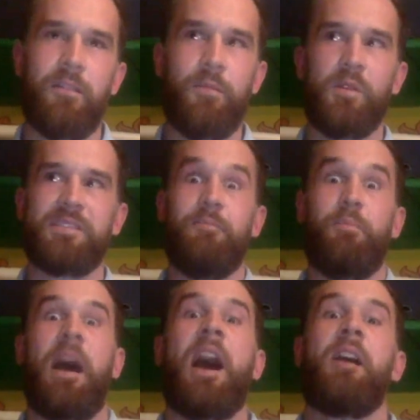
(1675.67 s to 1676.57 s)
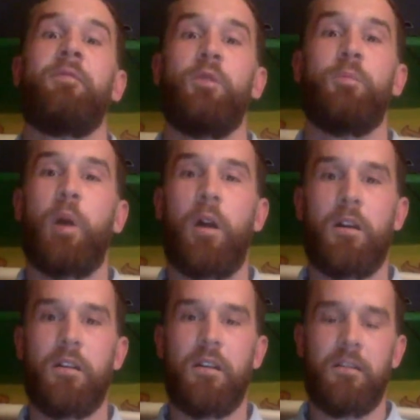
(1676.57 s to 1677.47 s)
most impactful
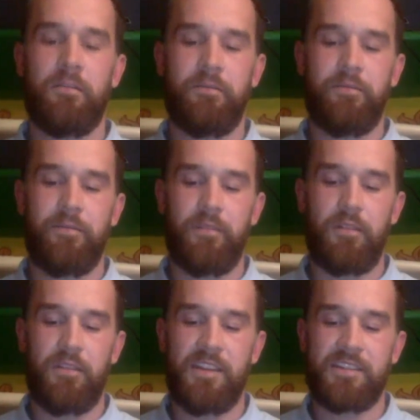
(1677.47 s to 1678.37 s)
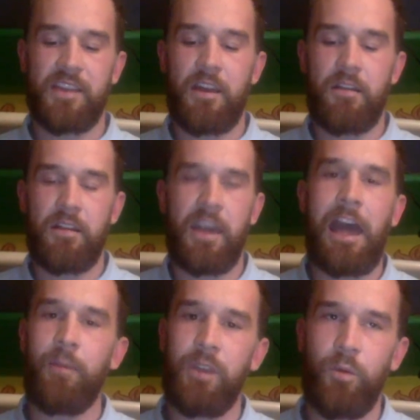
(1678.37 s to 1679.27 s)
part of the entire
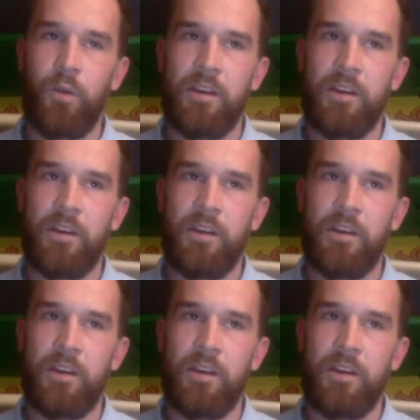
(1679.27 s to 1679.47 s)
Academy